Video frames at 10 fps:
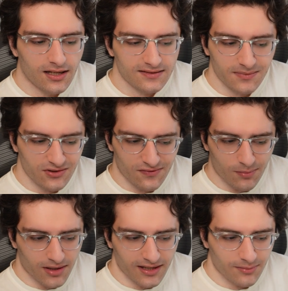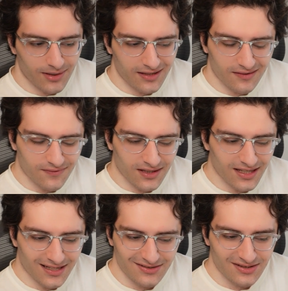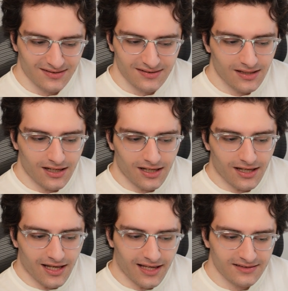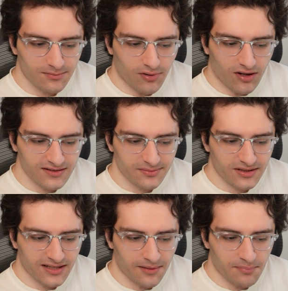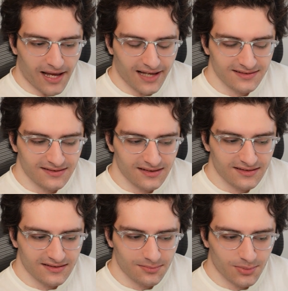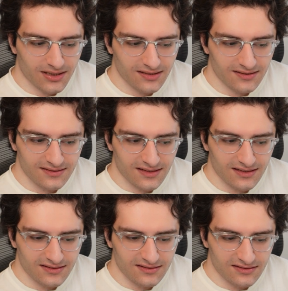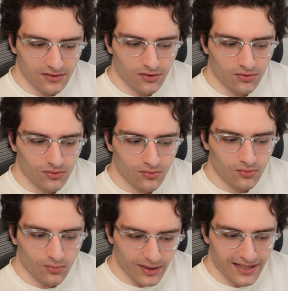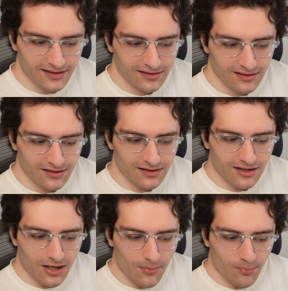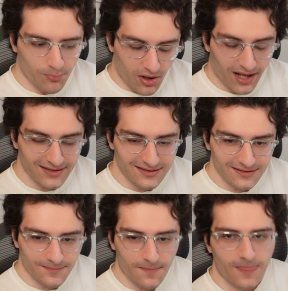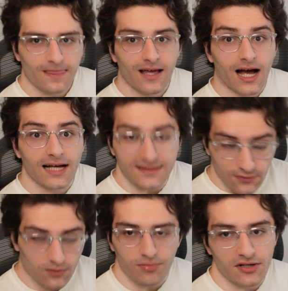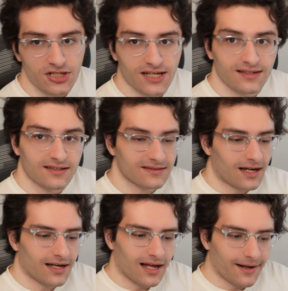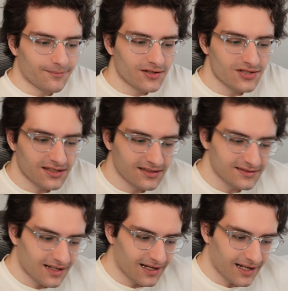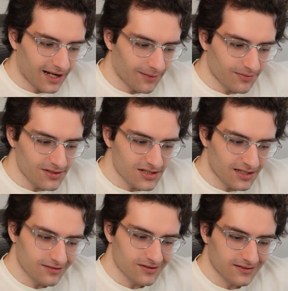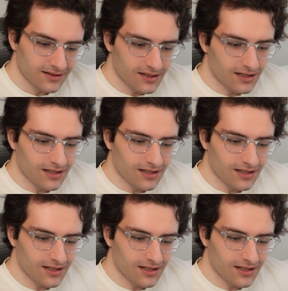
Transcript: especially if you're playing competitively. It's impossible to get past this because he's so weak. But I still appreciate the design. I appreciate the design, and I appreciate just,